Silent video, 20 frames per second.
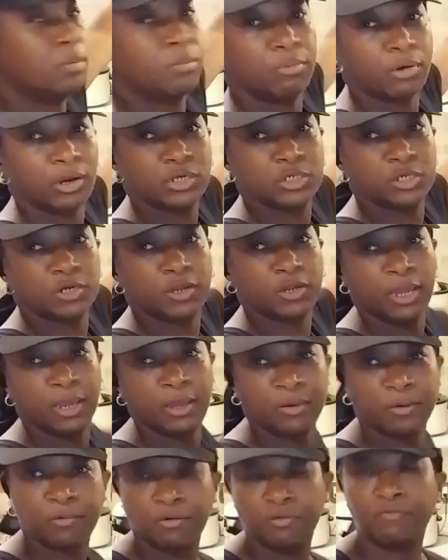pressure
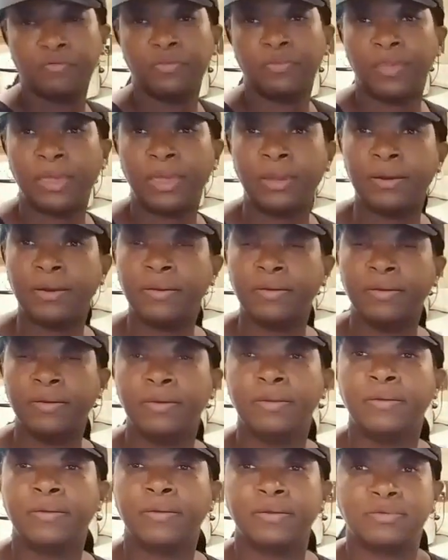canner over
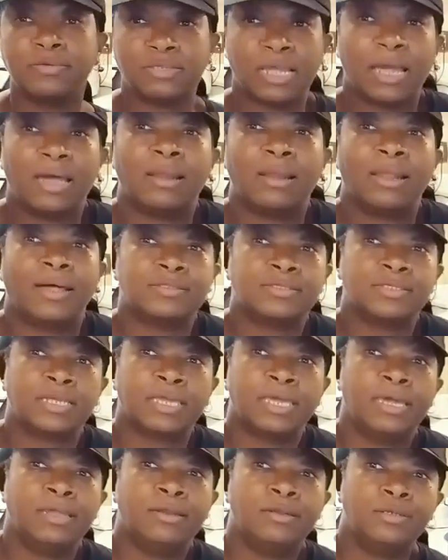there because I got lots of
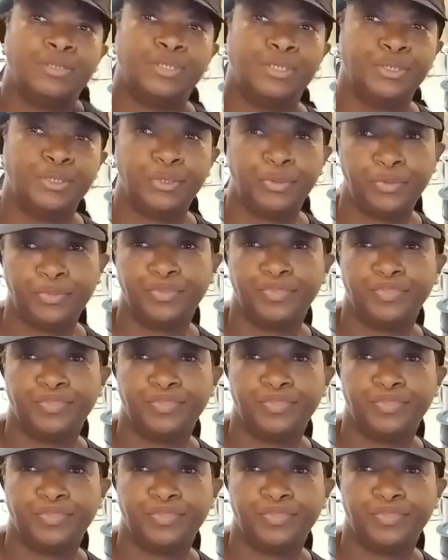canning to do.